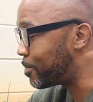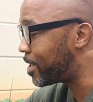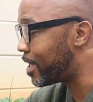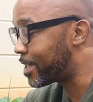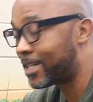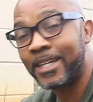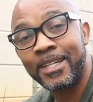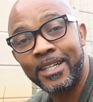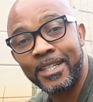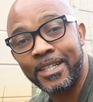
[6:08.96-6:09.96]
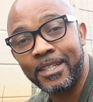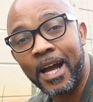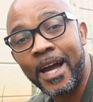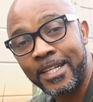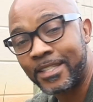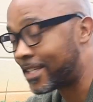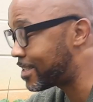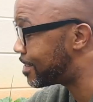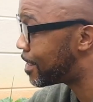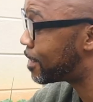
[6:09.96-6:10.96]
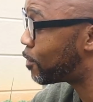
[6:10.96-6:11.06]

crops, like the onion sets. They